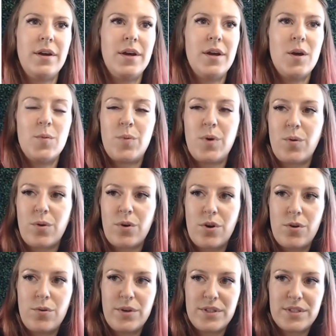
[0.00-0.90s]
But we're
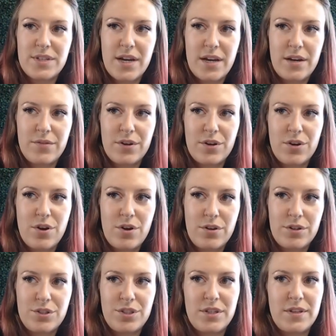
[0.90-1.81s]
always kind of
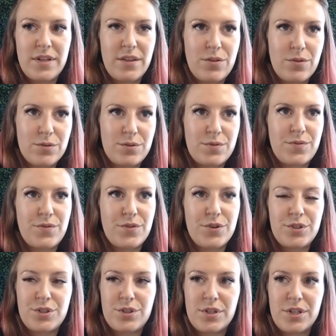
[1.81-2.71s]
acknowledging like those
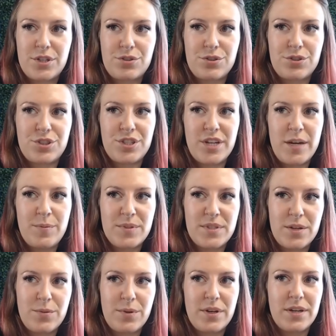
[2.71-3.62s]
first initial shapes
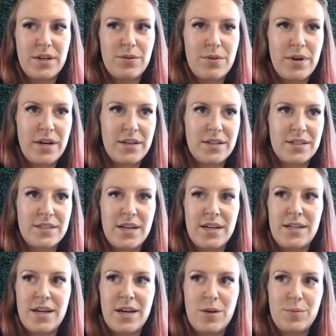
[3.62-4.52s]
that we did, right? Because
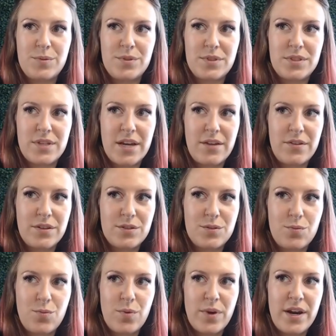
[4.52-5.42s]
that helps tell
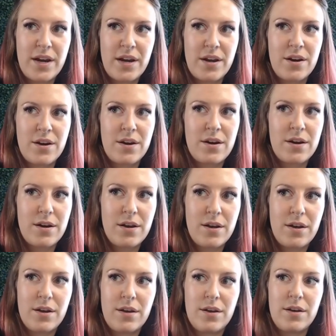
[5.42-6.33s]
us where
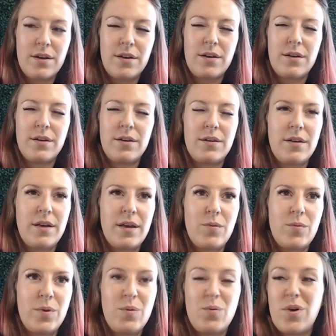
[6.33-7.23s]

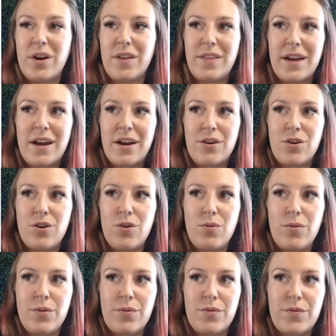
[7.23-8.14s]
we wanted the hair to
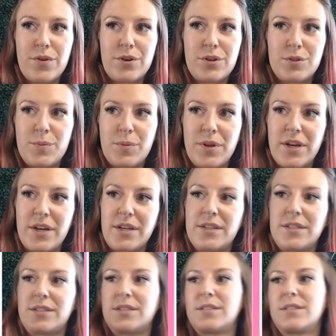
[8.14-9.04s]
go in the first
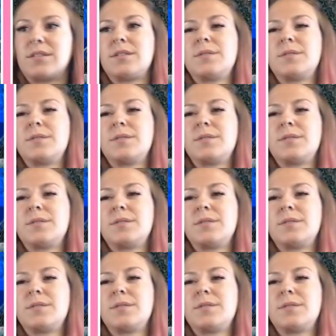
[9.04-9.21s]
place.